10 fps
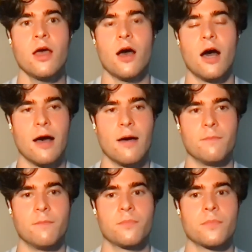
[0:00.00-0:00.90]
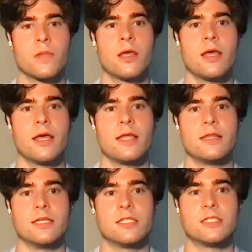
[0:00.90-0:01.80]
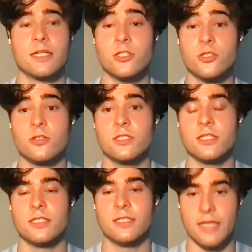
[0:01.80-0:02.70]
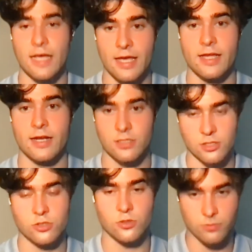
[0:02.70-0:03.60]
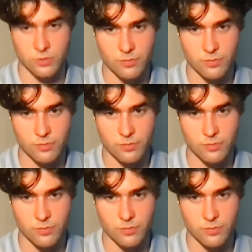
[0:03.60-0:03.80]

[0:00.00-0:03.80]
Um, the signature today that is assumed to